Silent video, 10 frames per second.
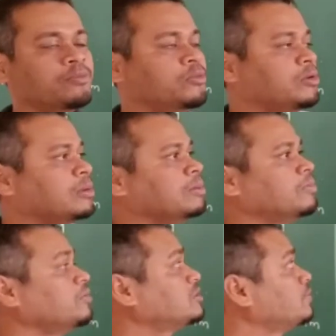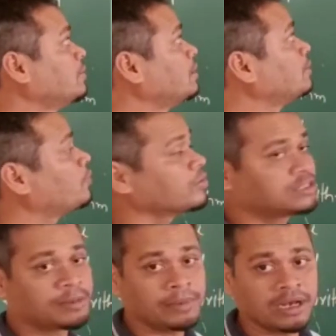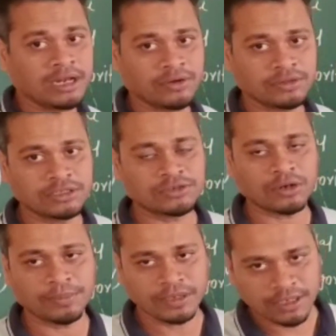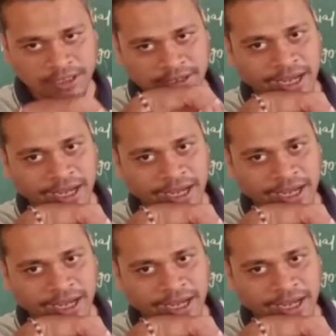will be focusing mainly on this topic.